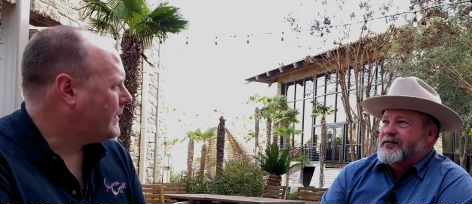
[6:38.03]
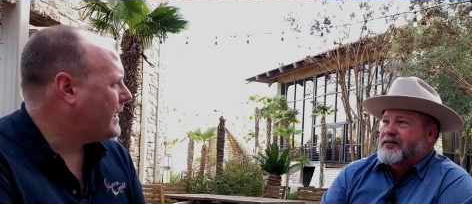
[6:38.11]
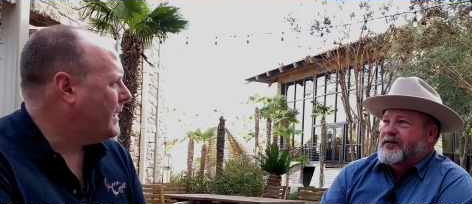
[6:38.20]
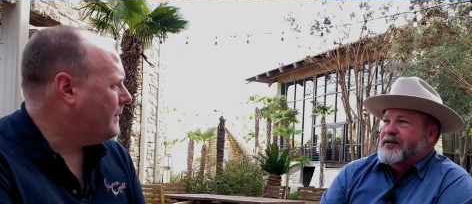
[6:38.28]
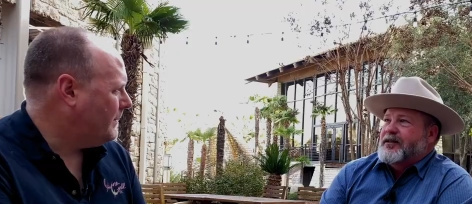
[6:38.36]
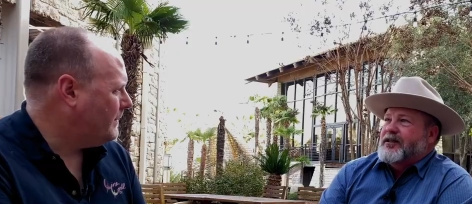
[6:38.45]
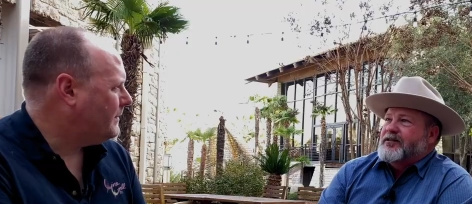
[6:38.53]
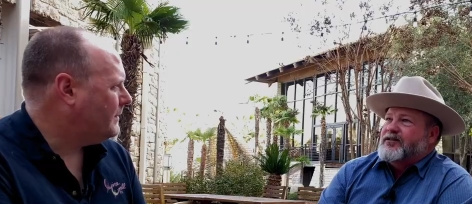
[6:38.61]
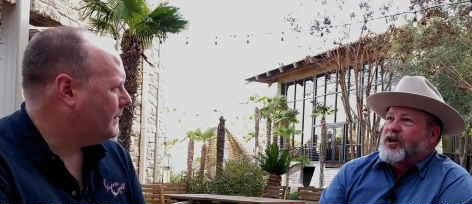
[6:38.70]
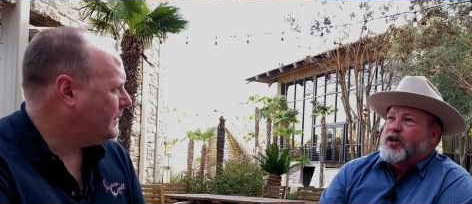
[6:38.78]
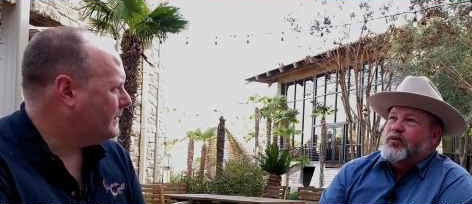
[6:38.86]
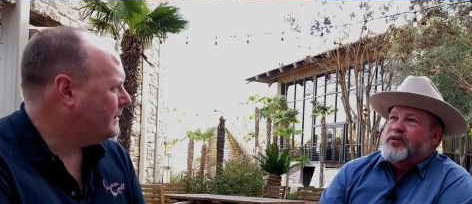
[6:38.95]
Speaker 1: Okay.
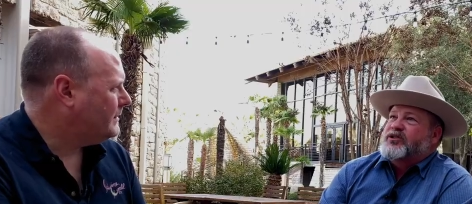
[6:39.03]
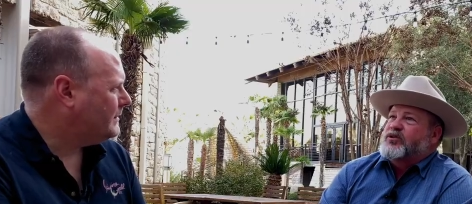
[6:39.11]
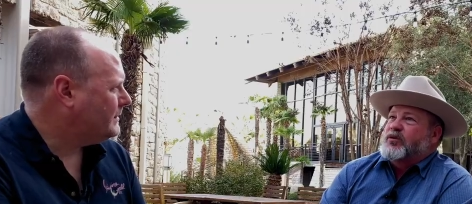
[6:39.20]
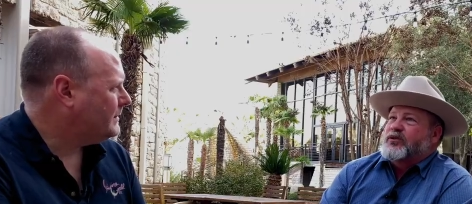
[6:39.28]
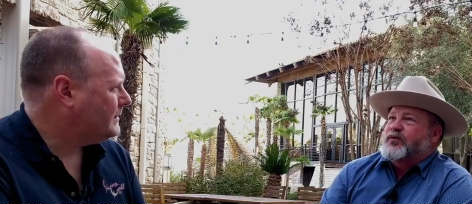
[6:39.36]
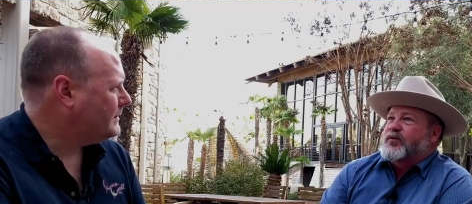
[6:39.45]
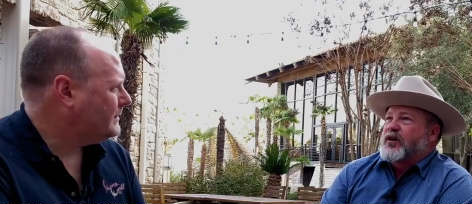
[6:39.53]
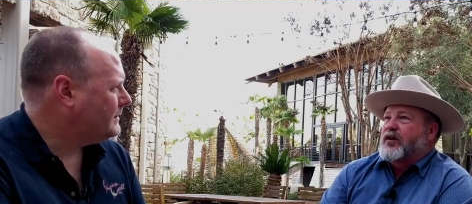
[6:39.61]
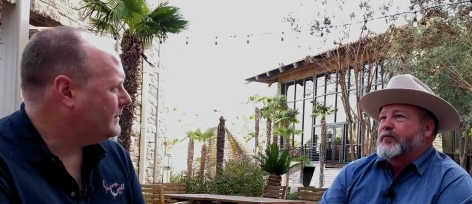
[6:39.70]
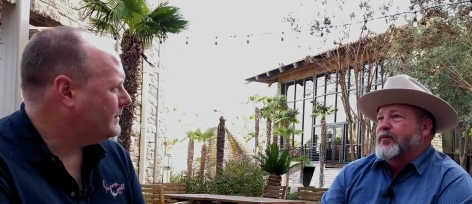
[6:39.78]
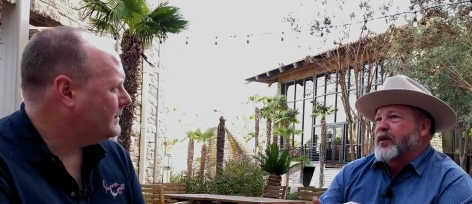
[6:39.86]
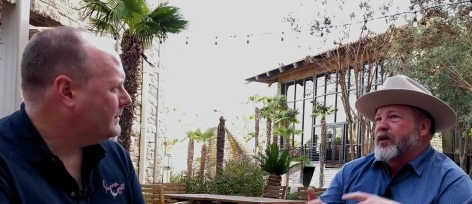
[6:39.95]
So we source
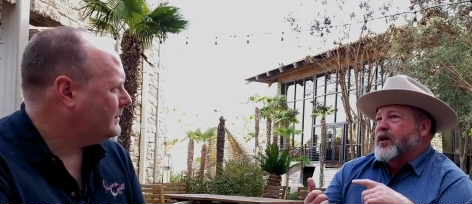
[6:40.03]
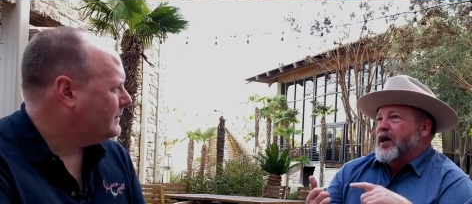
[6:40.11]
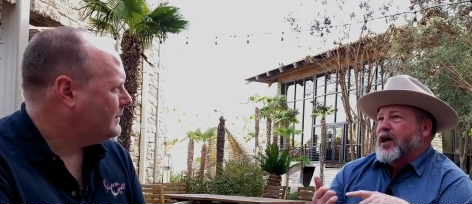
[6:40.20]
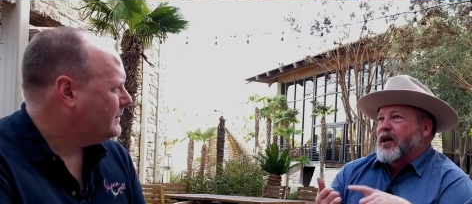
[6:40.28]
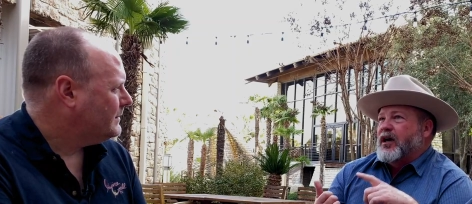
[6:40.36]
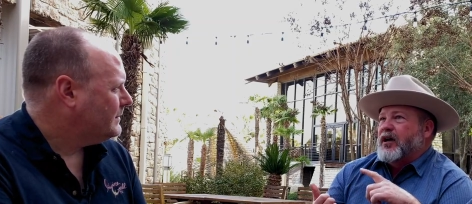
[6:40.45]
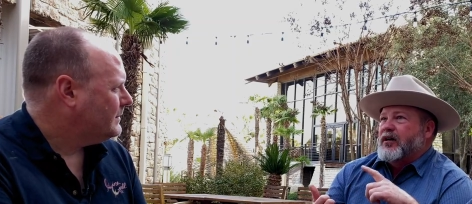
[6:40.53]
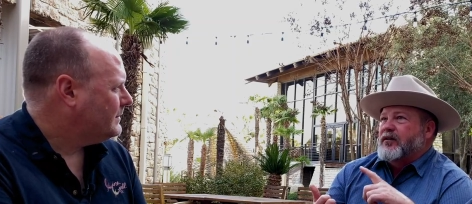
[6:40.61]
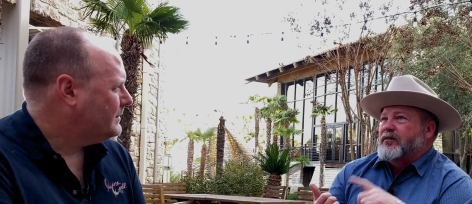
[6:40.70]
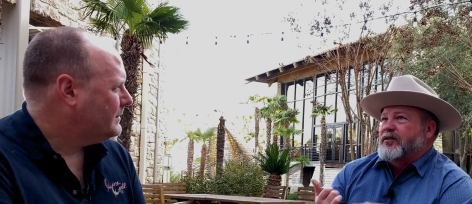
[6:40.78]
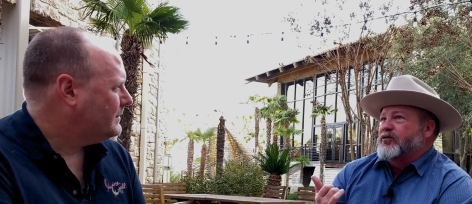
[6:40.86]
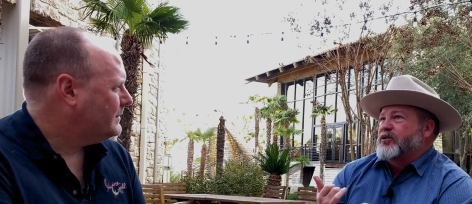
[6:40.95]
from uh,
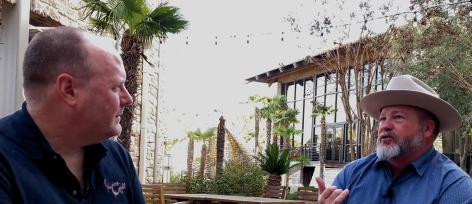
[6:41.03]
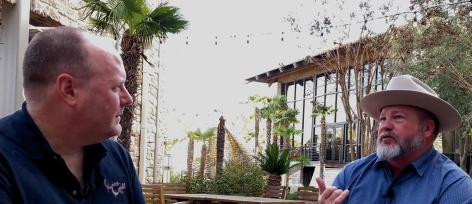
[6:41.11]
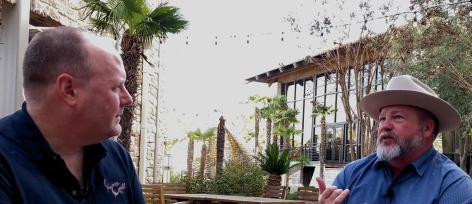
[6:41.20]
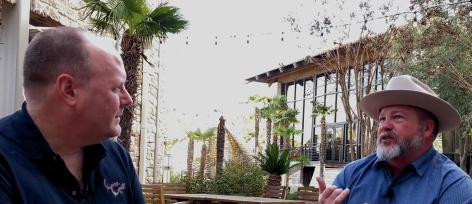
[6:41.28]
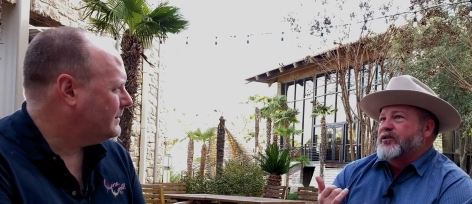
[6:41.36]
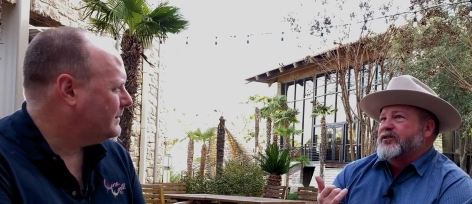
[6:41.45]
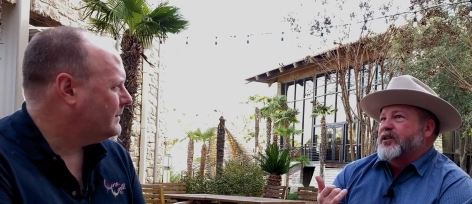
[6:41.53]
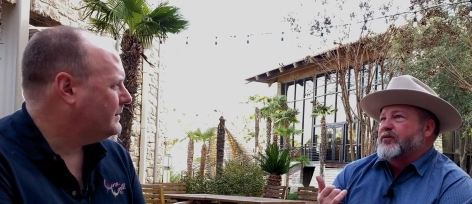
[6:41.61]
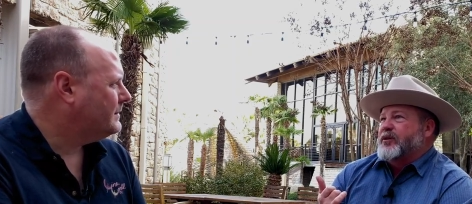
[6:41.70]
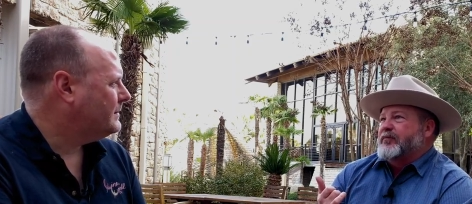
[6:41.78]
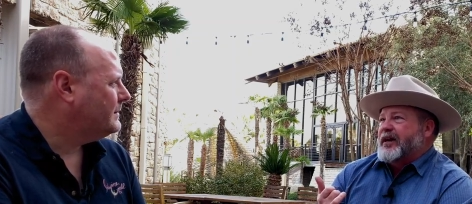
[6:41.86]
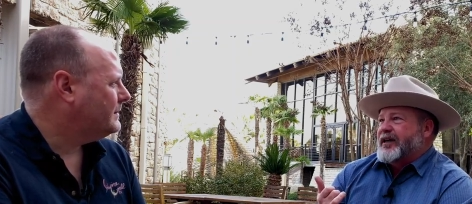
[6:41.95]
Hill Country Vineyards that
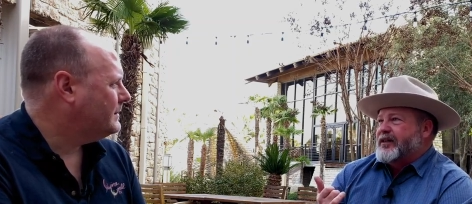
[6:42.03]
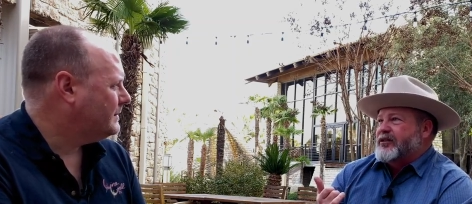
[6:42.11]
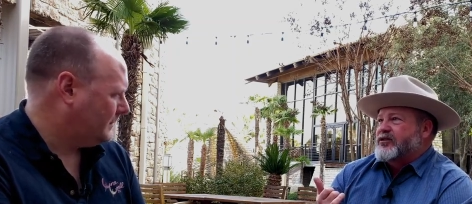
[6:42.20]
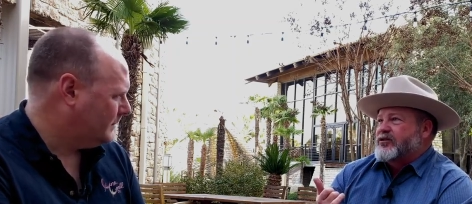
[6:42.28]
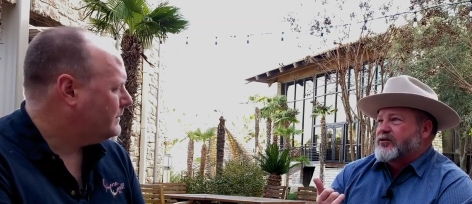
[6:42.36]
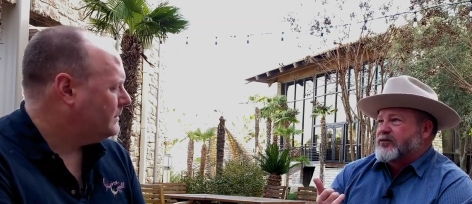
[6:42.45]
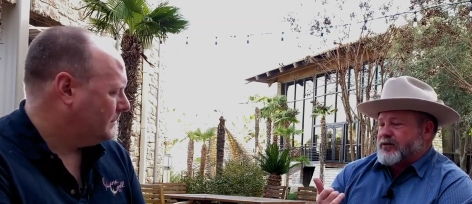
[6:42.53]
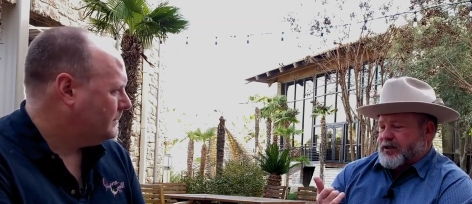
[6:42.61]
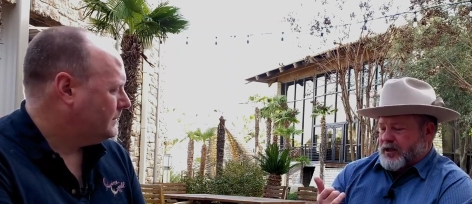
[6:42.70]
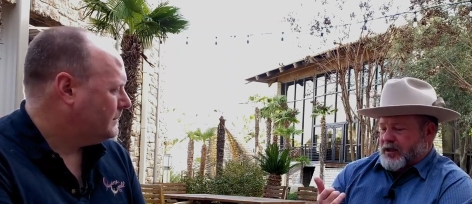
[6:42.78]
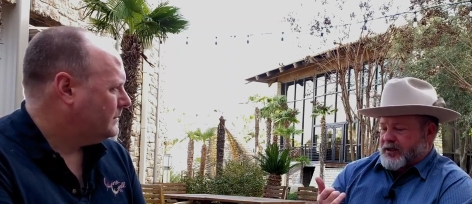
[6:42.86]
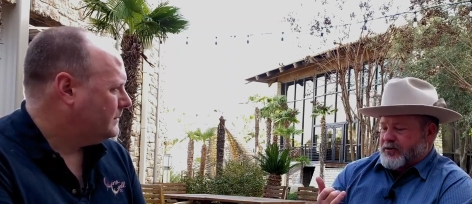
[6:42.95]
we manage,
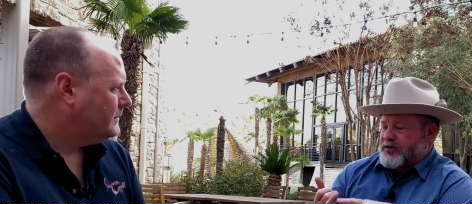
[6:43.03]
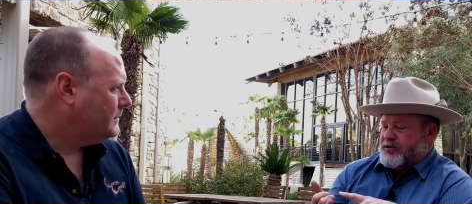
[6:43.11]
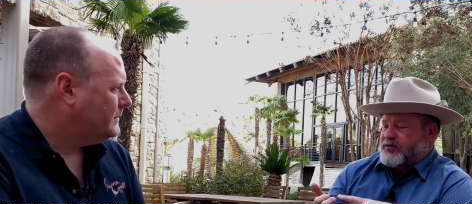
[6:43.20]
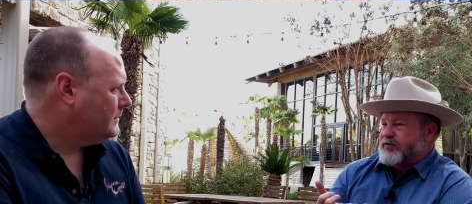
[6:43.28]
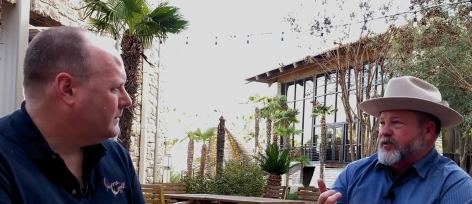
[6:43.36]
uh, Hill Country